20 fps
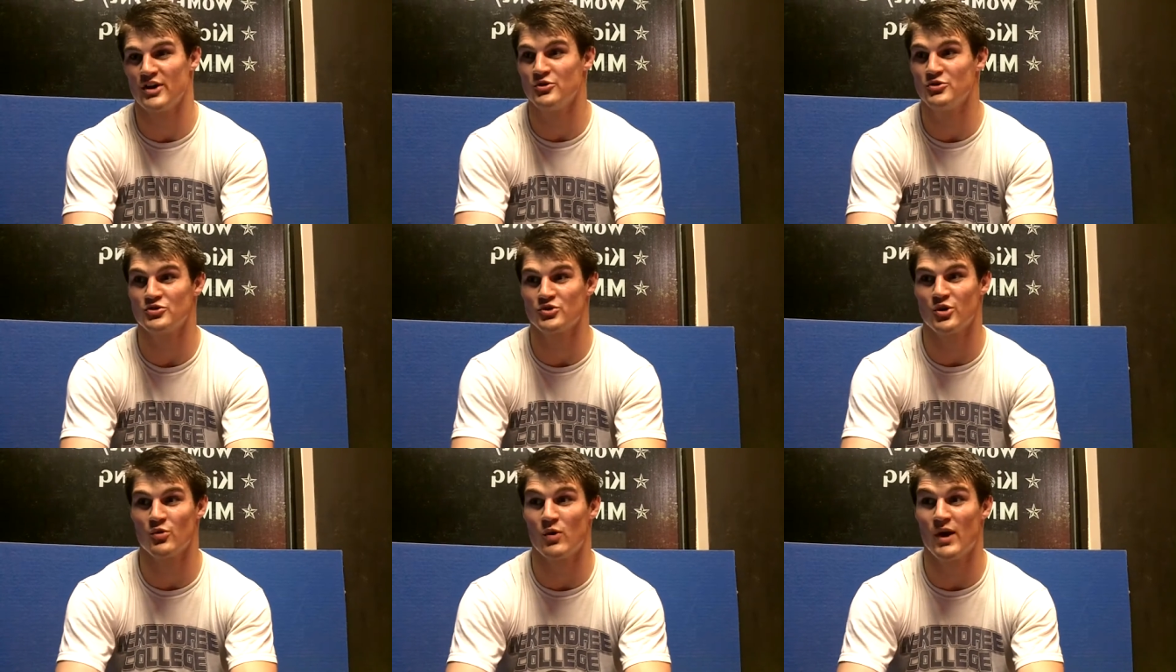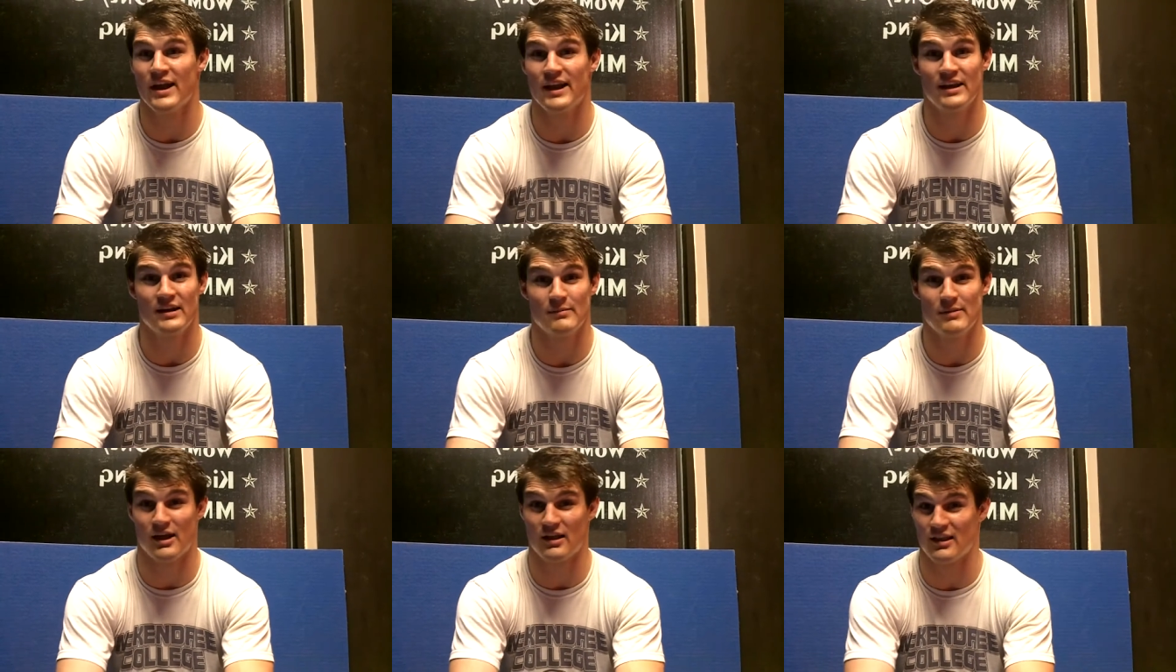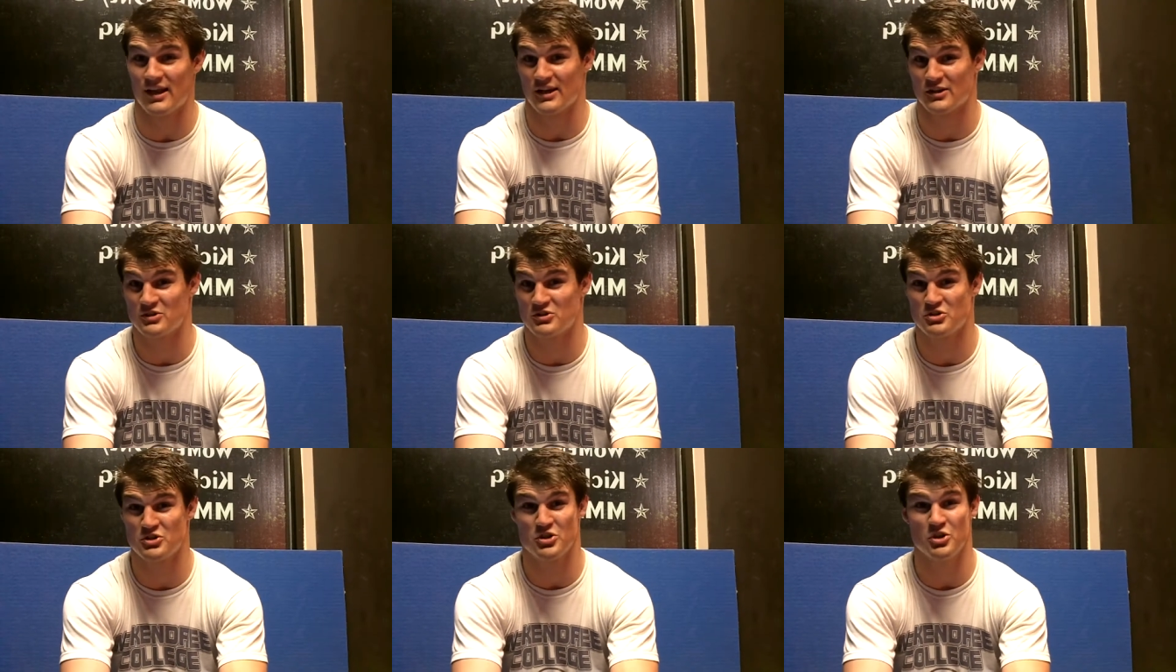I usually weigh in about like
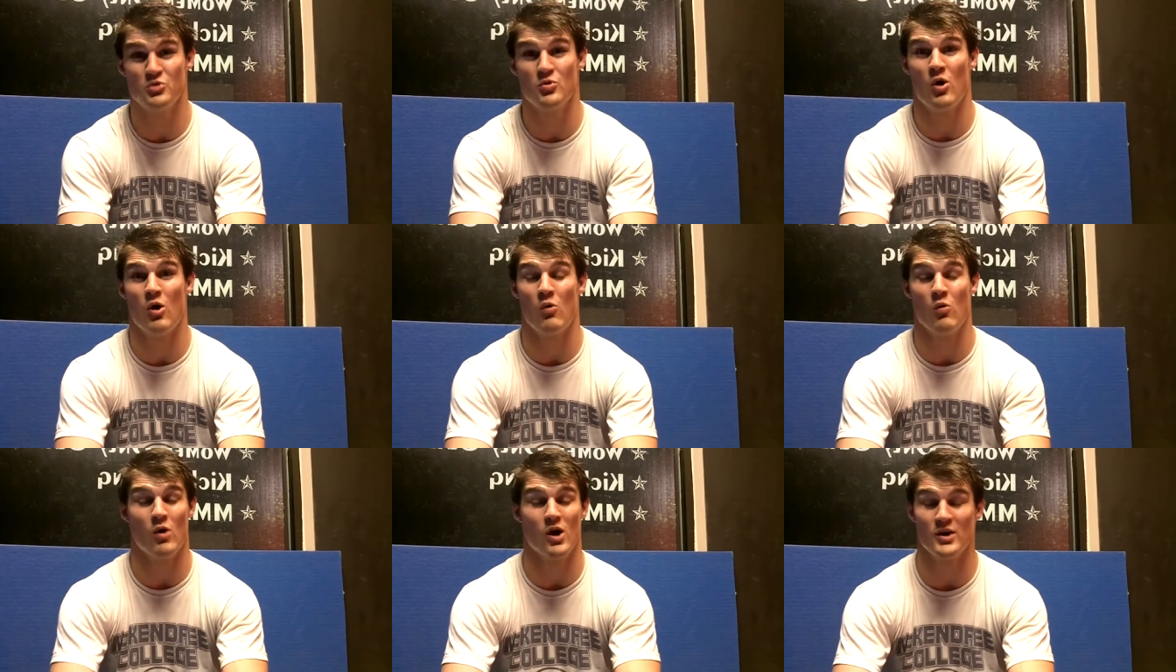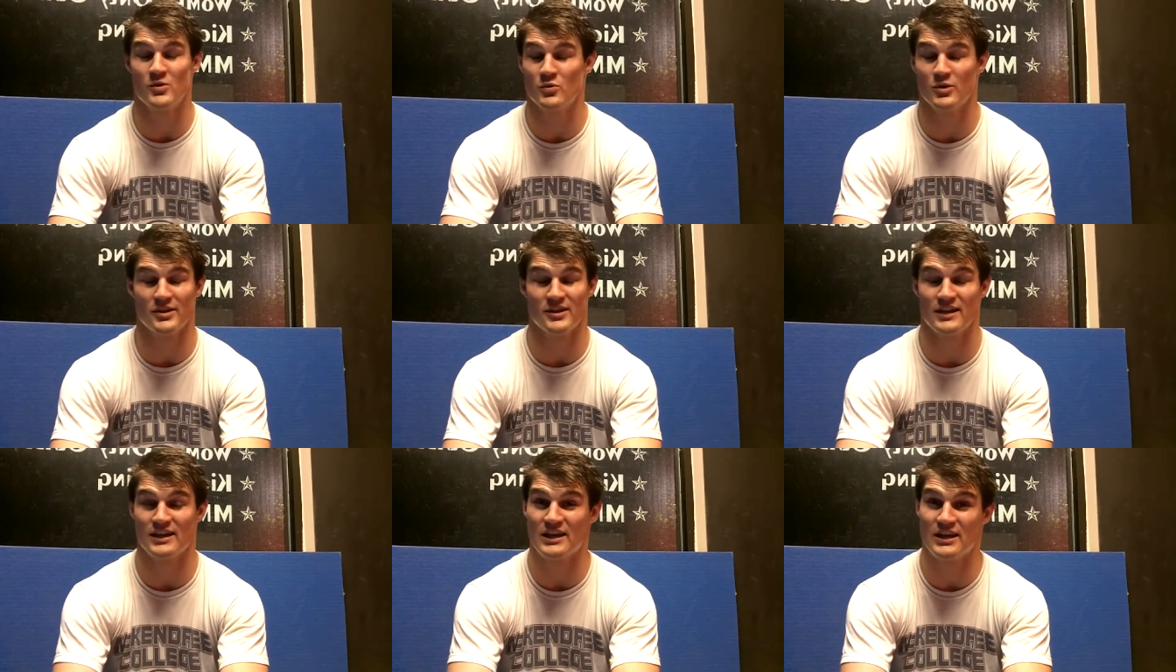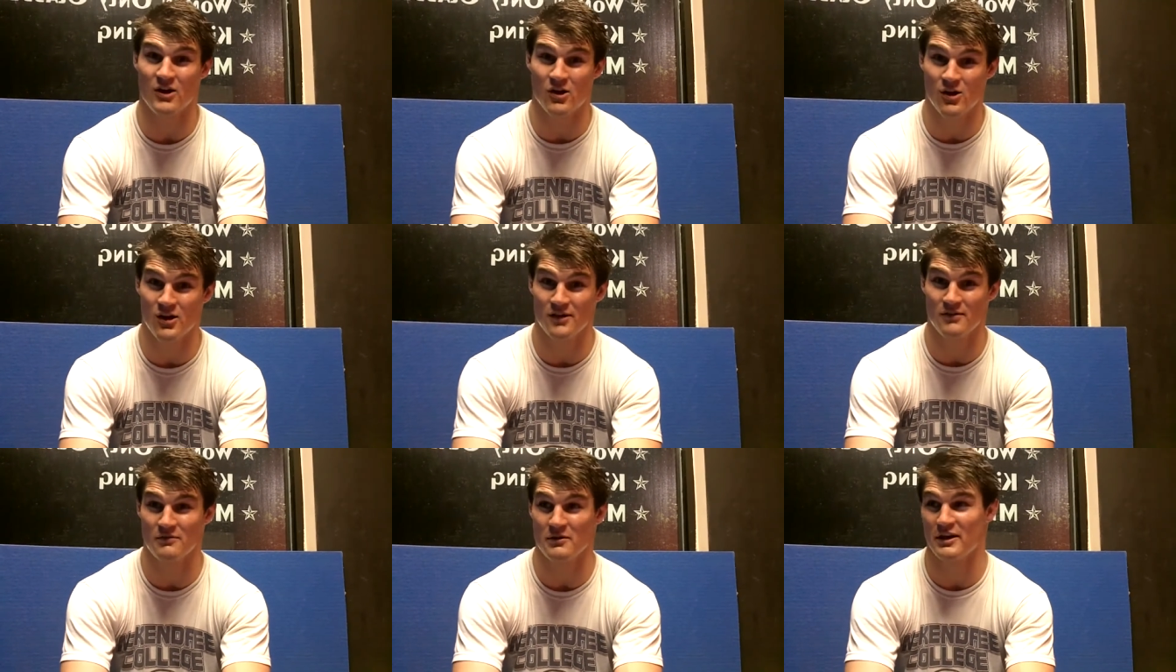201 with a gi
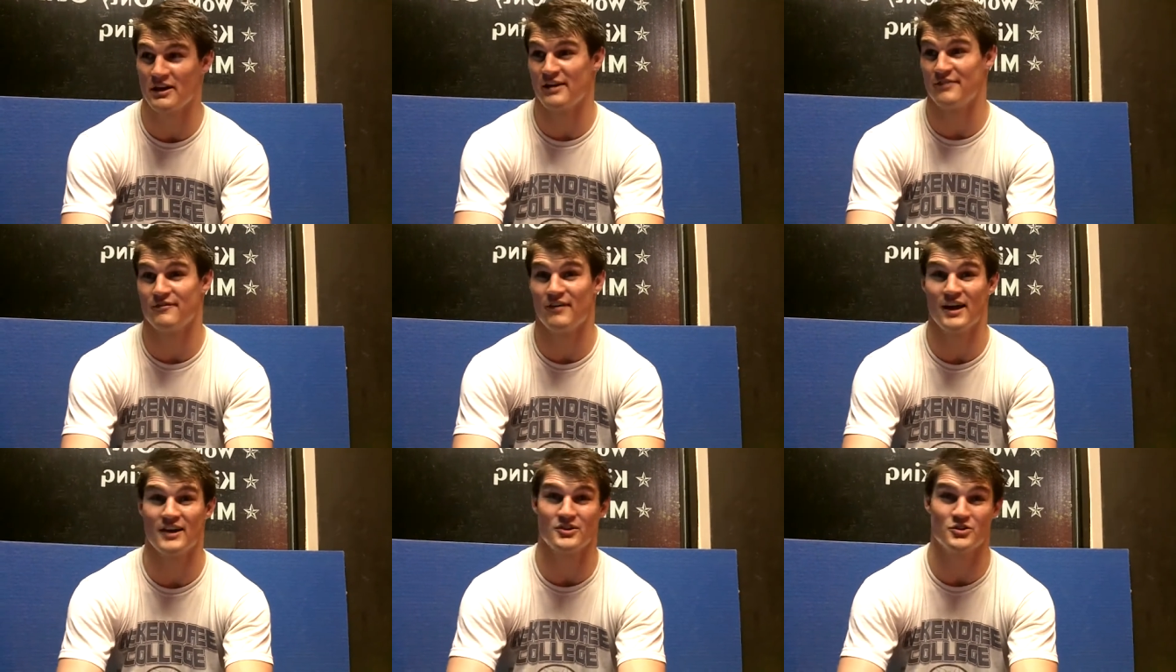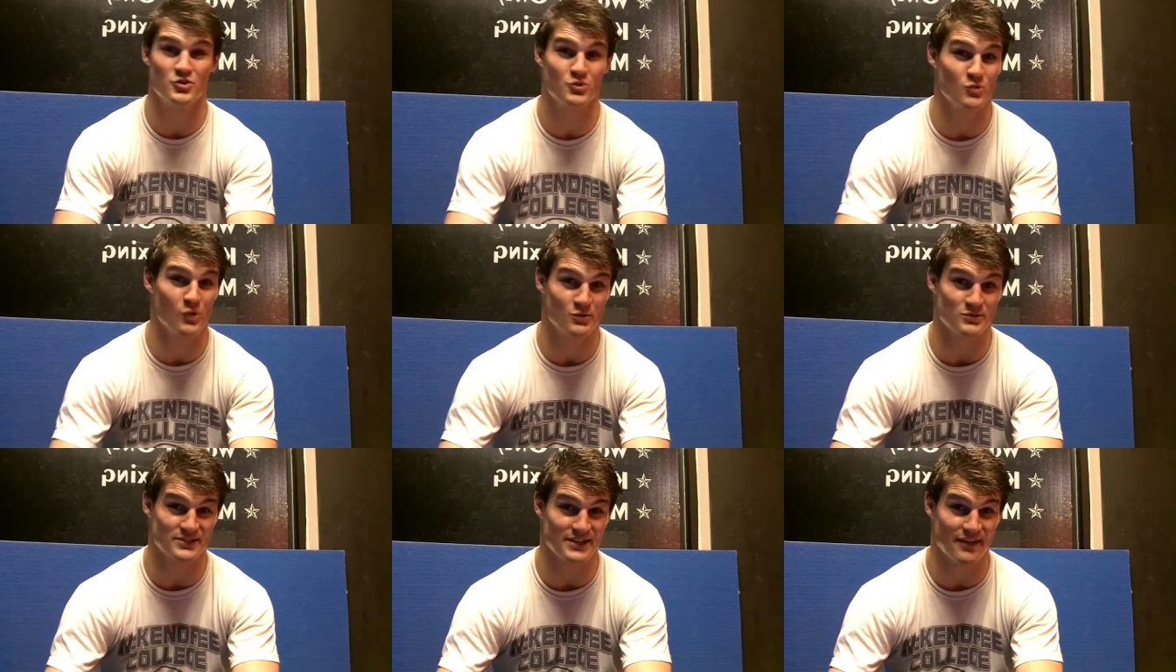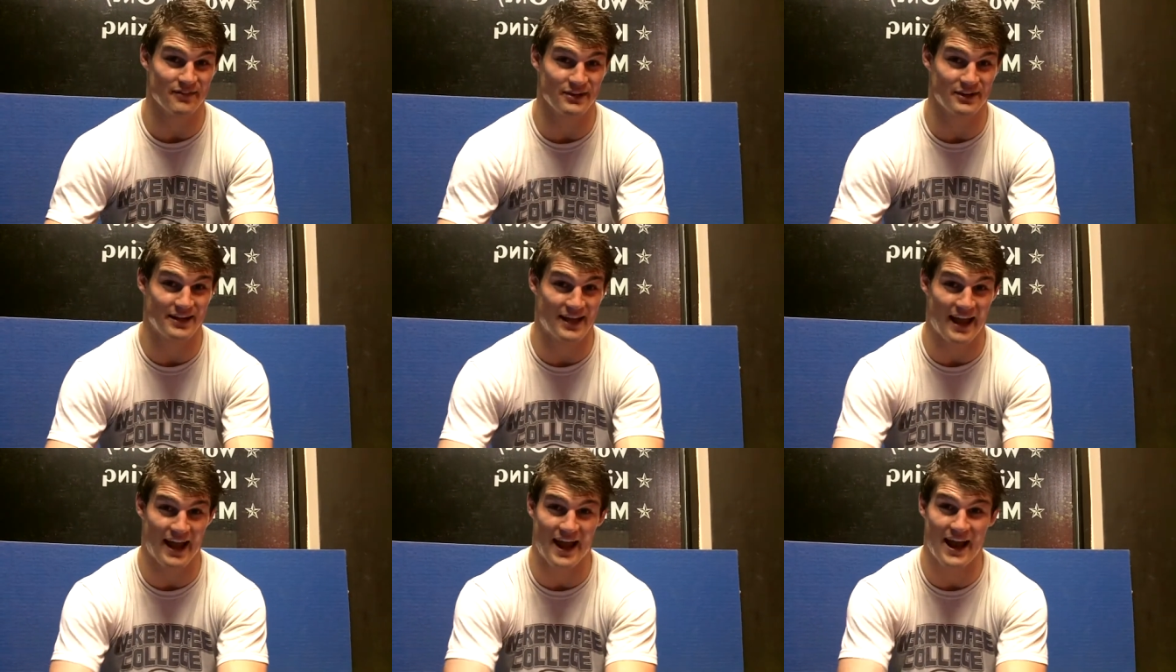on, and I fight 207
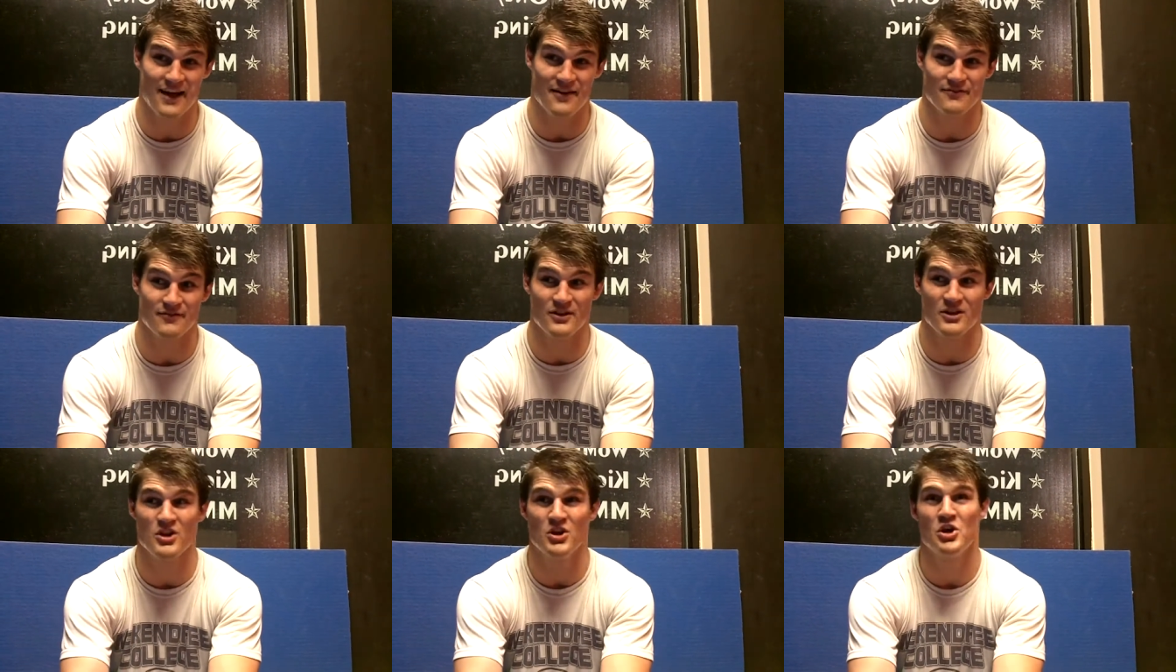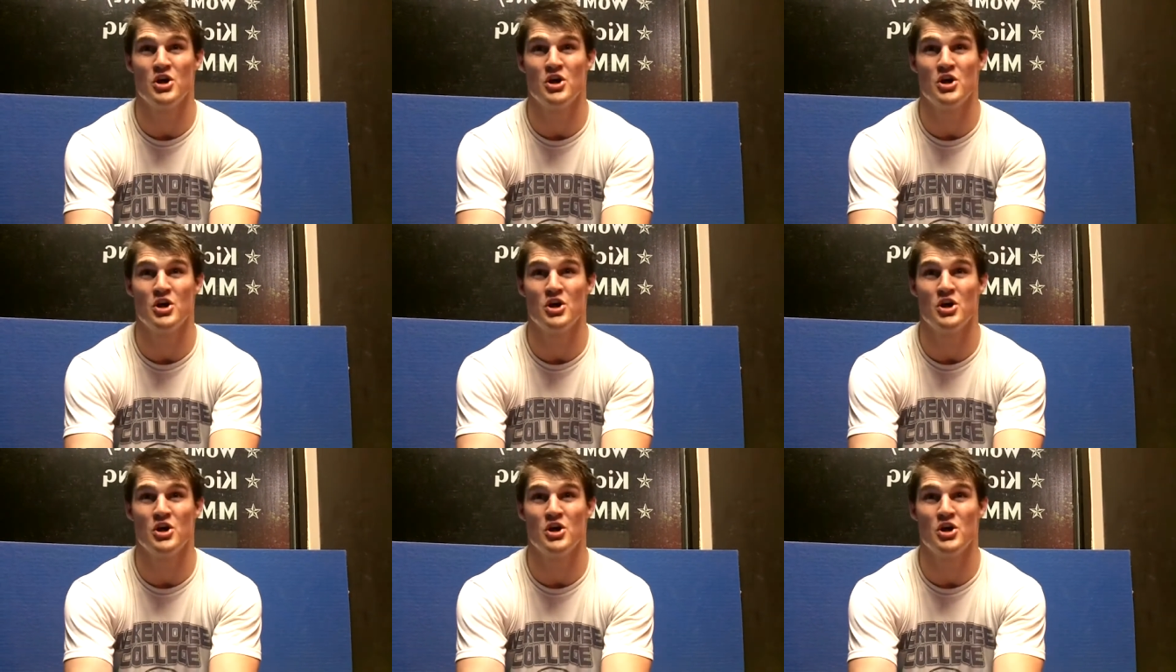and a half,